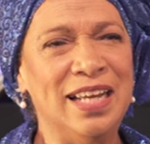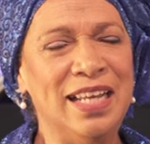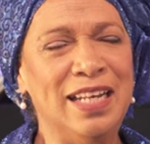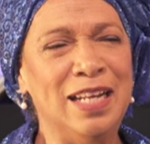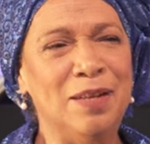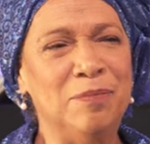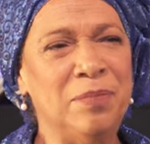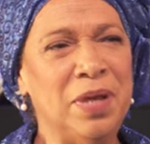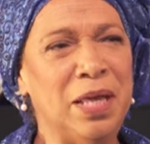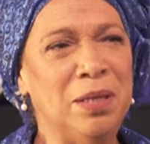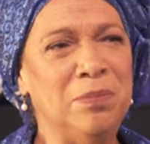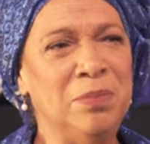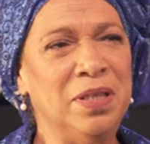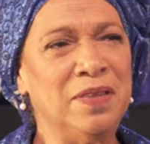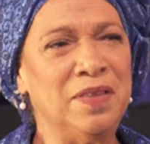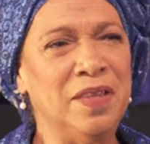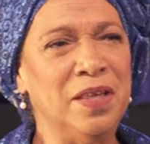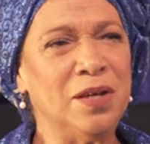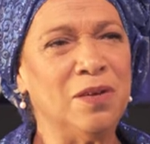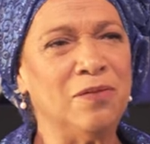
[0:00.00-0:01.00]
and it made
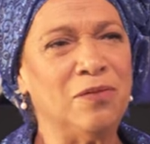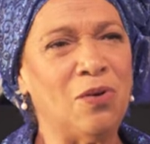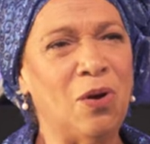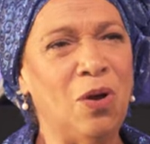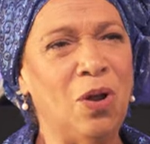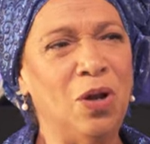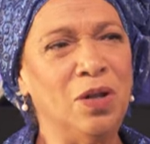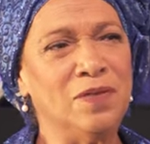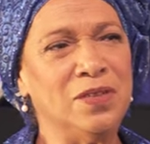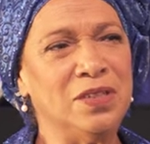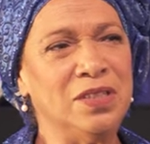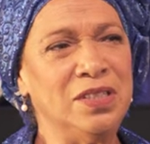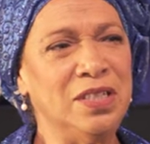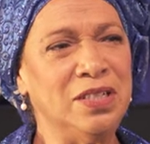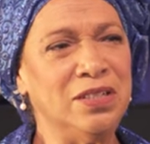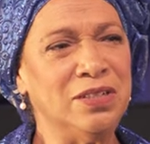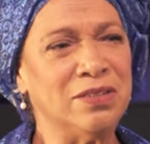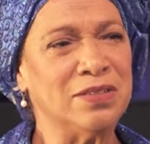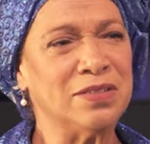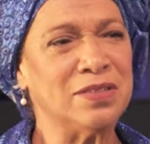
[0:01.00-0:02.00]
me think of all of the
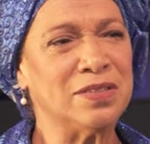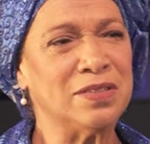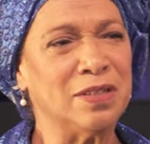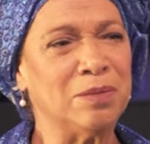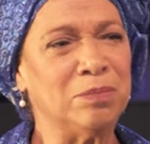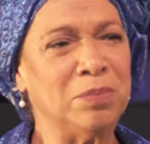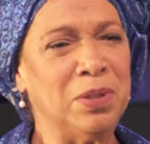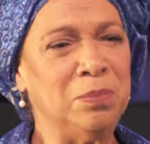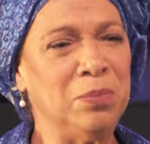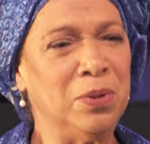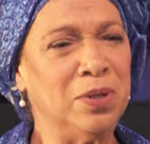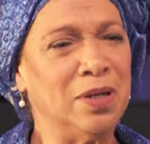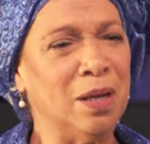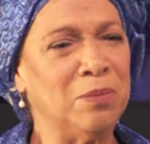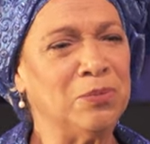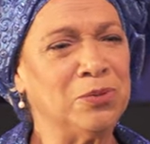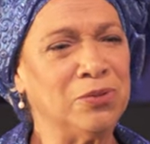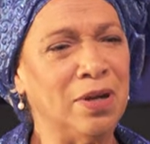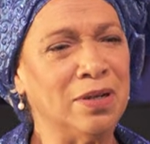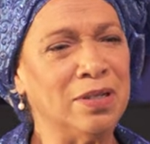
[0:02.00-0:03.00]
years that people
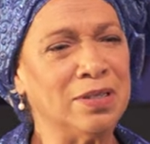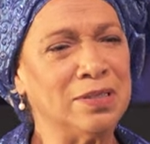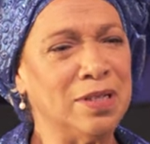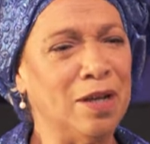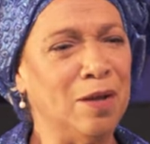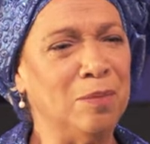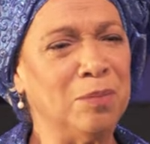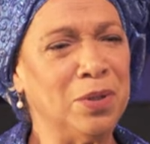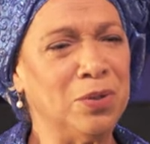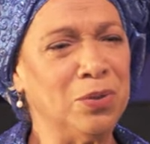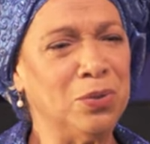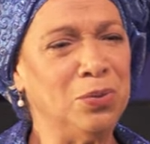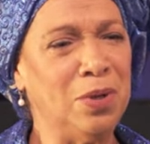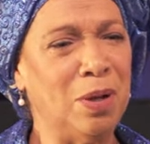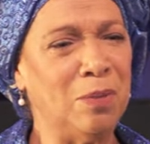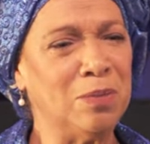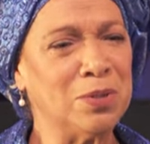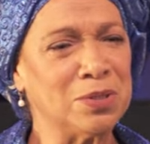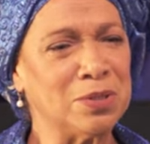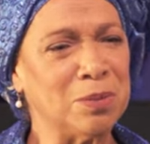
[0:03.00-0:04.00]
kept trying to tell me
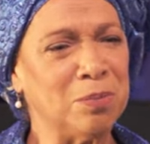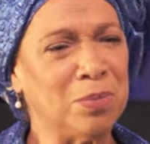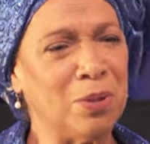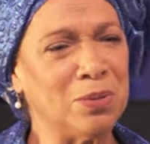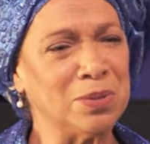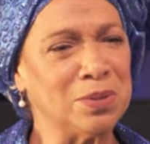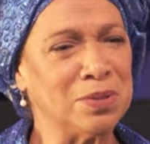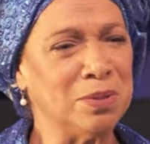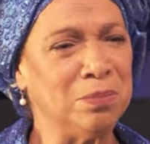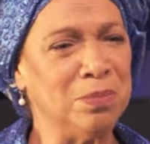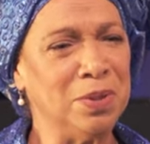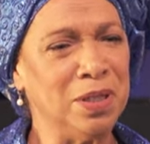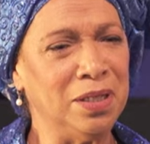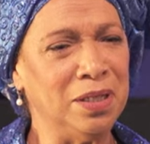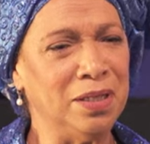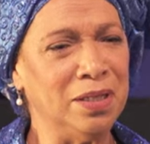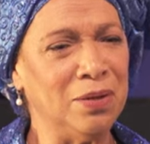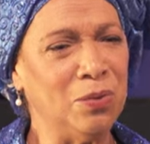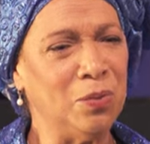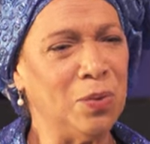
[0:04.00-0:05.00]
who I was supposed to
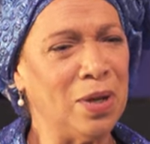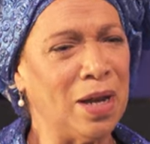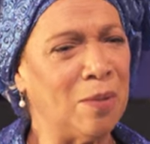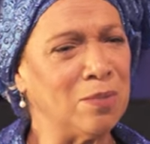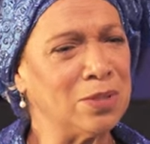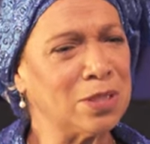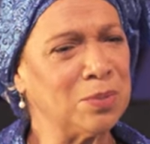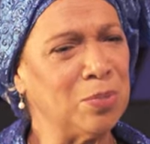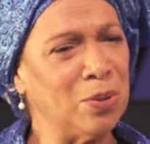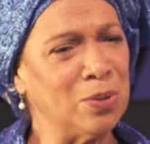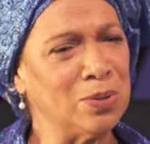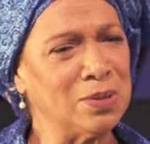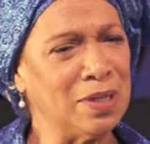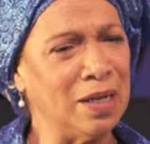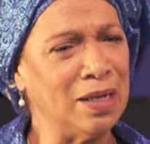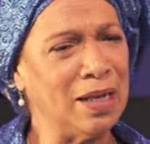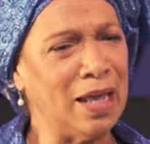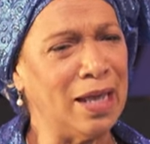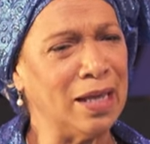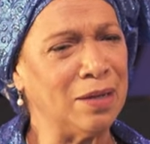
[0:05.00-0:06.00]
be, what I was supposed
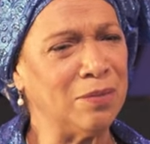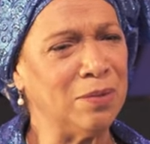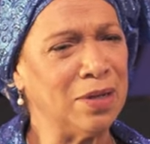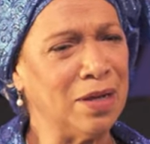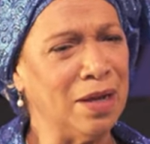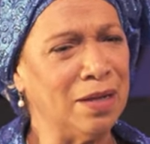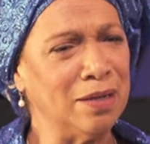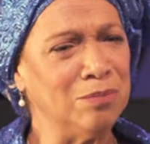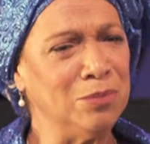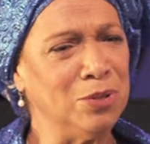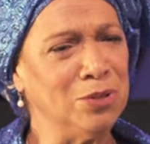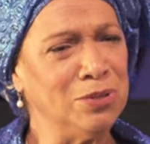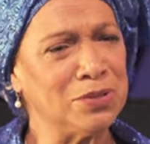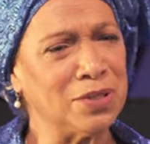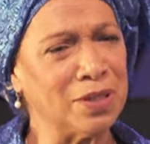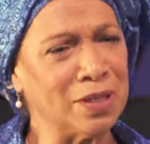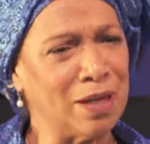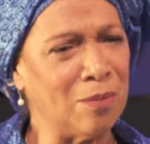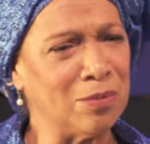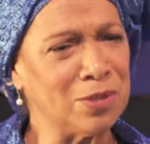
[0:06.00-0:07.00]
to like, what kind of
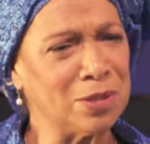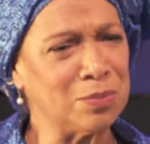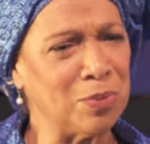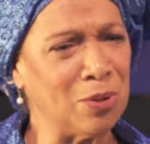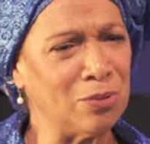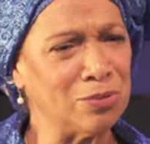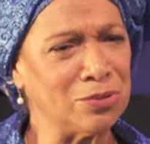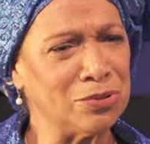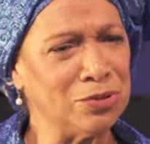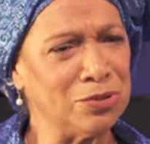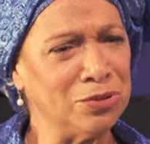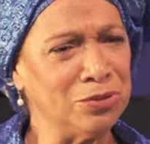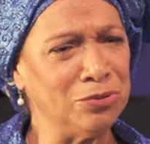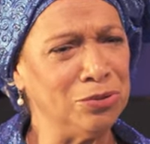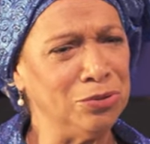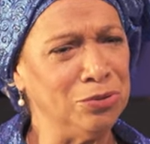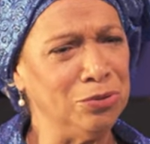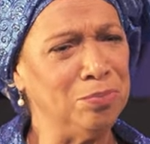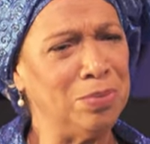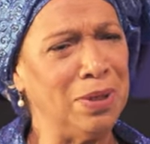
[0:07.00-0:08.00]
music I was supposed to
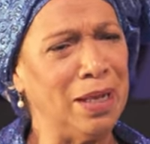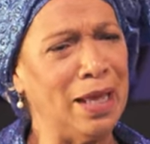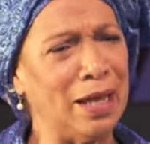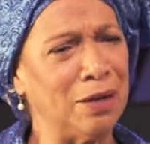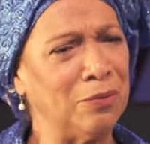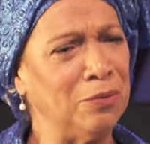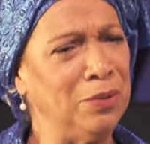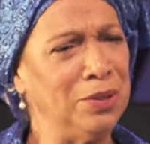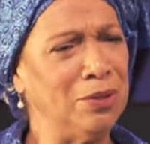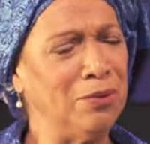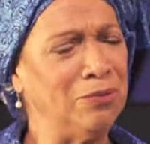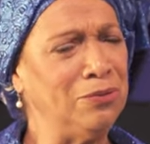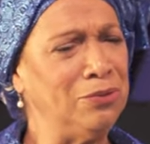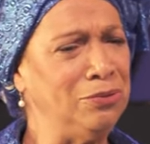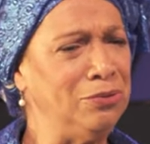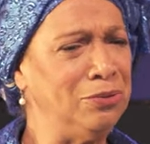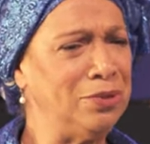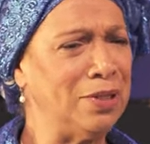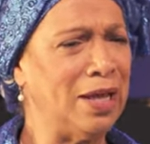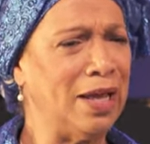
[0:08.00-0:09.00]
do. You're black, we don't
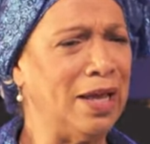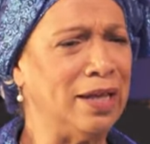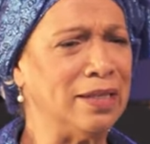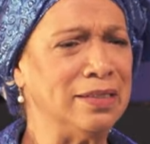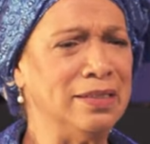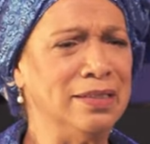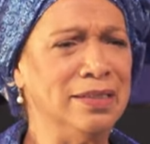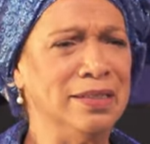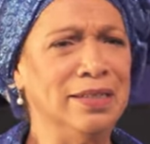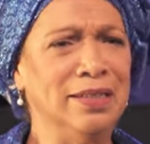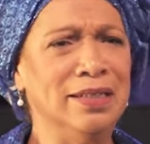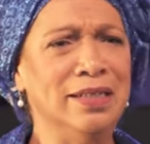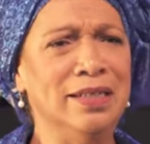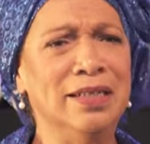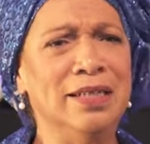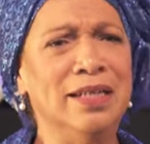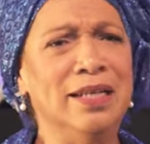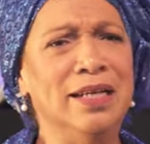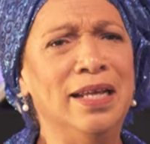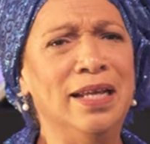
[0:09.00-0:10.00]
do that.
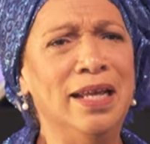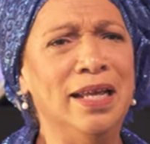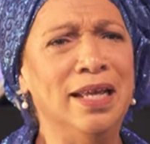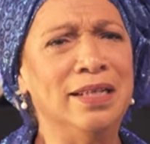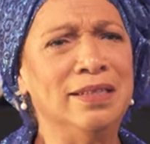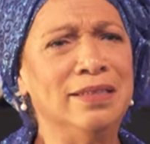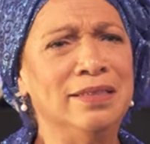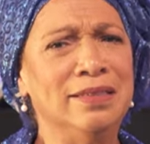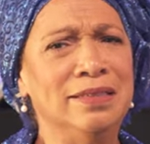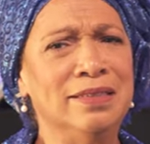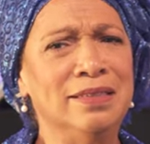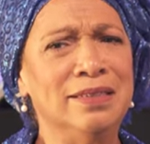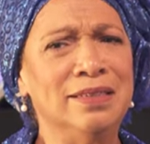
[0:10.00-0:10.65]
And